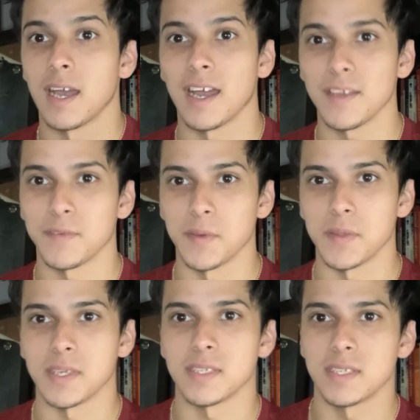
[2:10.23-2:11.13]
I feel
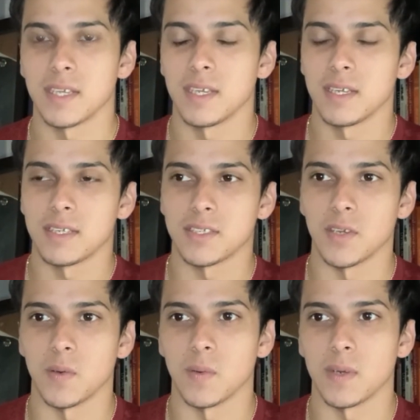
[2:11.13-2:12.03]
this.
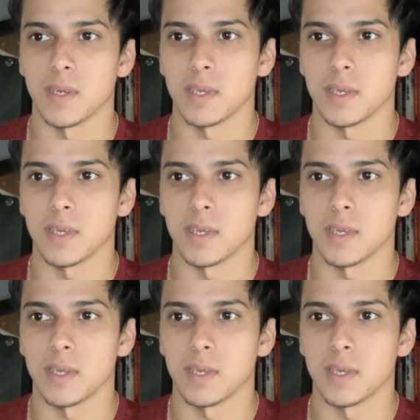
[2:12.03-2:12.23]
So